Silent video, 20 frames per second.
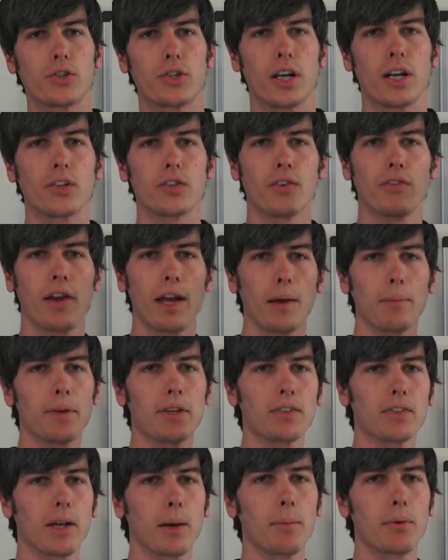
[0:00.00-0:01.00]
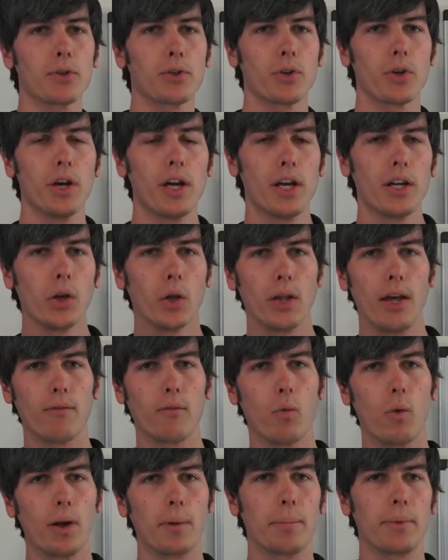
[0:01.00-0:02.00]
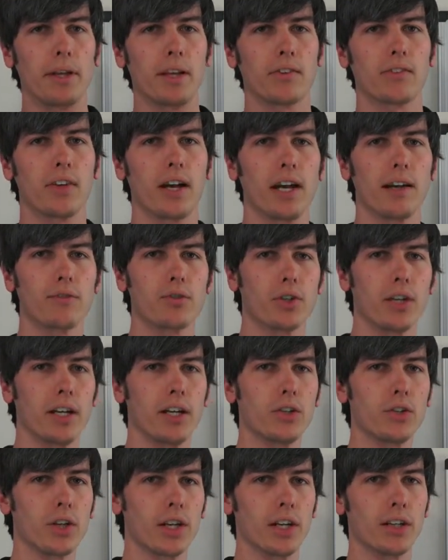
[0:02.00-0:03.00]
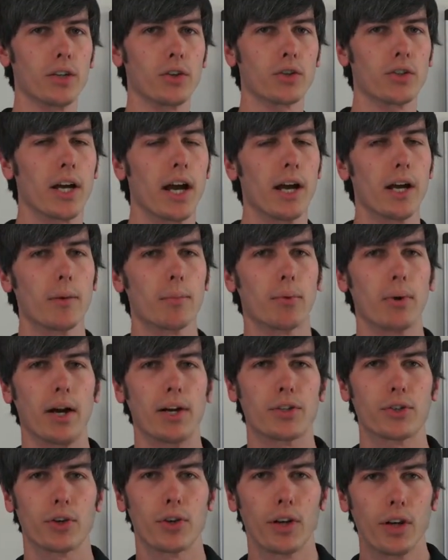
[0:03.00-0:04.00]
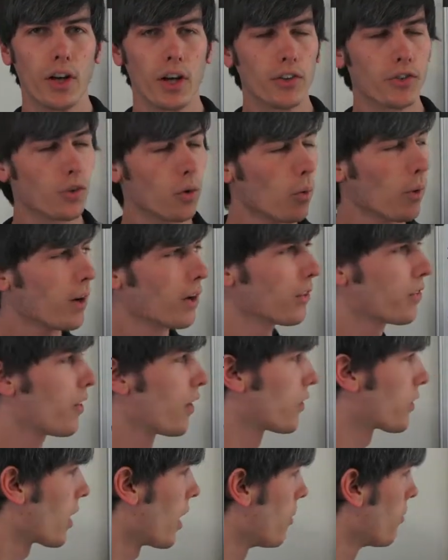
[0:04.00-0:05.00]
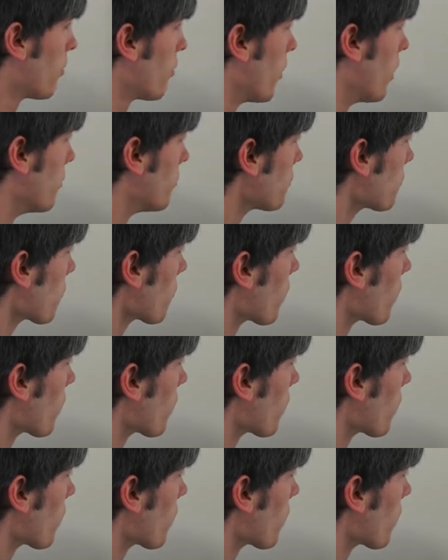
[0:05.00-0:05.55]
change of ambient temperature, you'll have 1 psi of change in your tire pressure. So where does this come from?